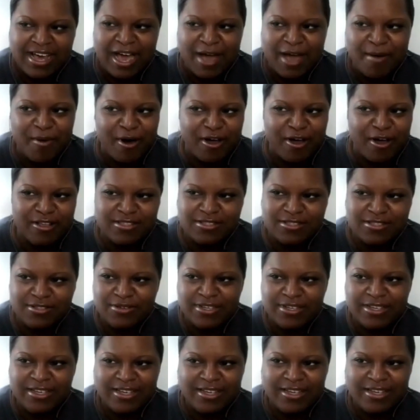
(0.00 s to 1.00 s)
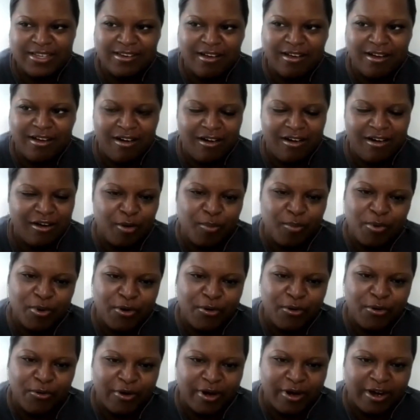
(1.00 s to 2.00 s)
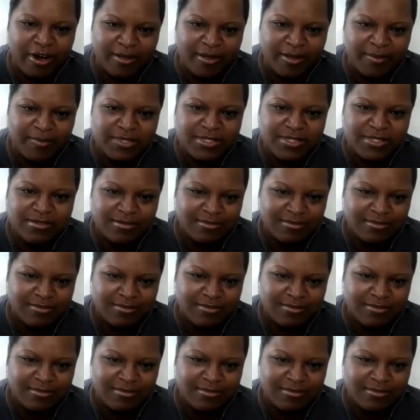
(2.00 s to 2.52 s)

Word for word: I'm also in all her programs,